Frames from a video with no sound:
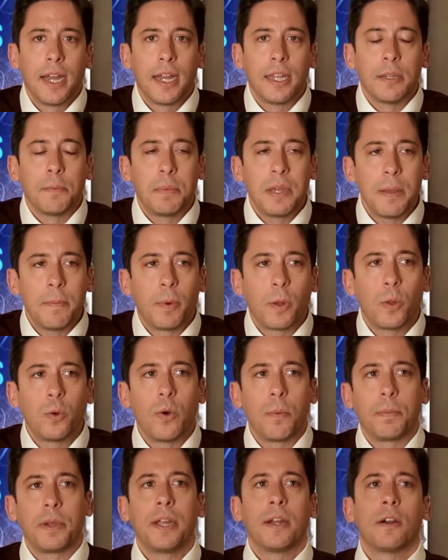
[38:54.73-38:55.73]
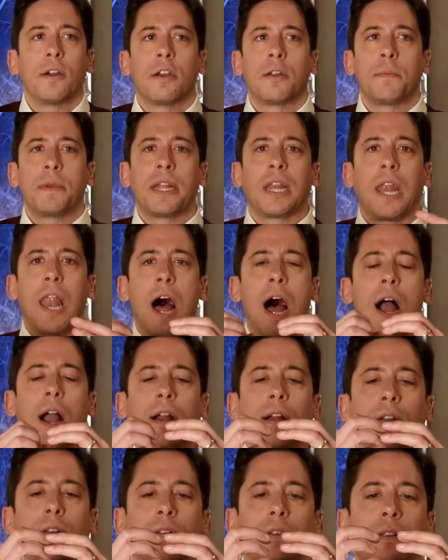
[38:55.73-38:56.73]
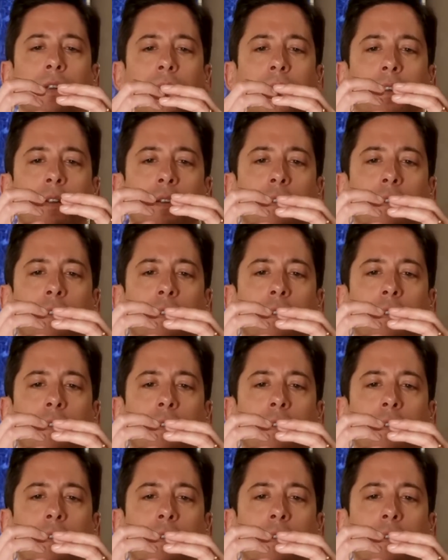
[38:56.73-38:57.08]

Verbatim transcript: and the people who appear to be locked,